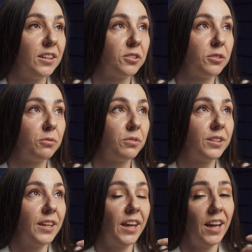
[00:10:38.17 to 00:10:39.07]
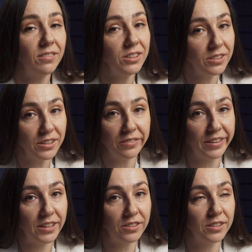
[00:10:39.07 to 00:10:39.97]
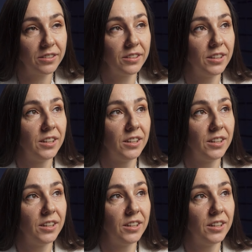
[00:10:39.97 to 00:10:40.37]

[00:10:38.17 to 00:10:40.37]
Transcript: So they haven't innovated,